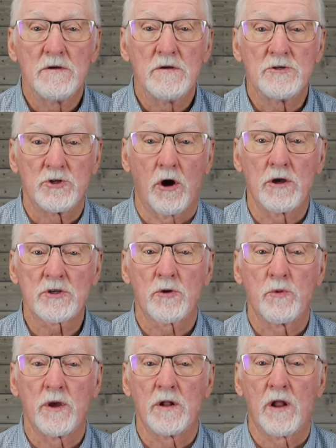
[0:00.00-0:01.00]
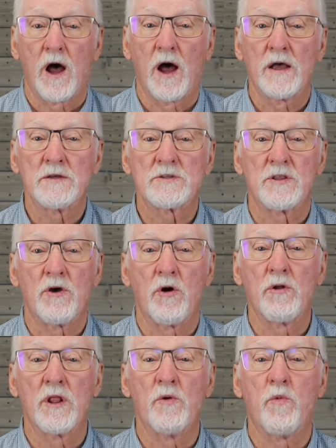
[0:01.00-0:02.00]
She also realized the
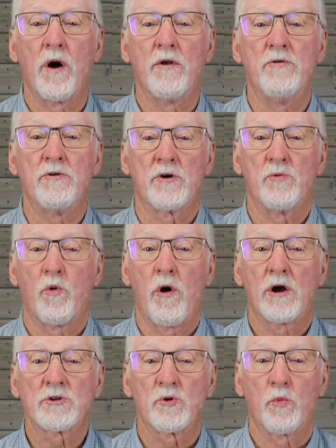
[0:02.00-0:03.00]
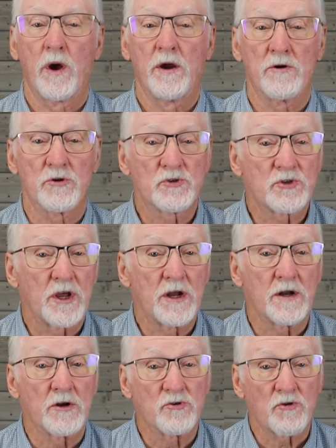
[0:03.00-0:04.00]
only one who could wash away her
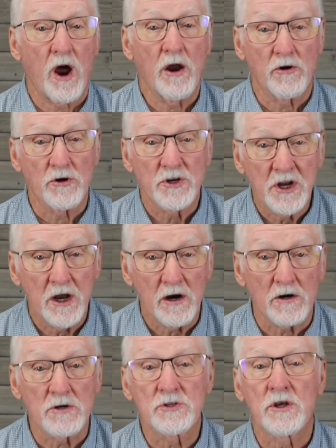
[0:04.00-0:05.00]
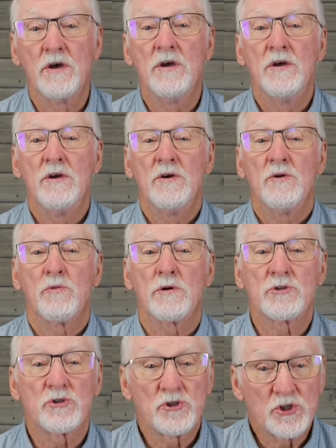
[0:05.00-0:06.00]
sin and dry her tears
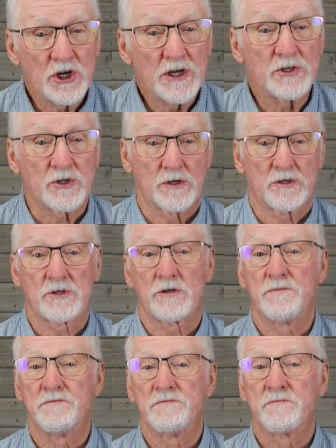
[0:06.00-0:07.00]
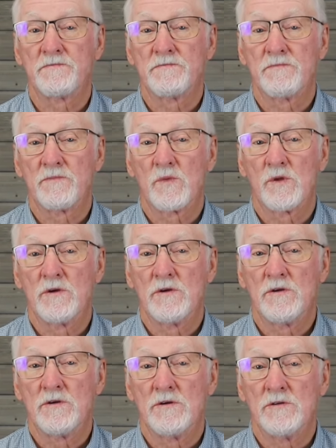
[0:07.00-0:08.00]
was Jesus.
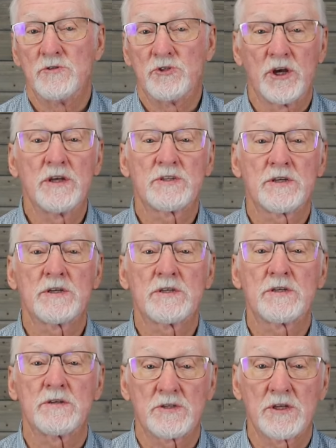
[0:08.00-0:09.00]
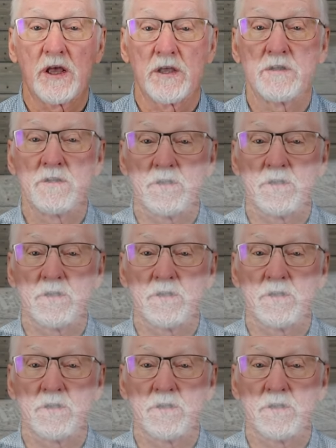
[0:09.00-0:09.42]
Jesus said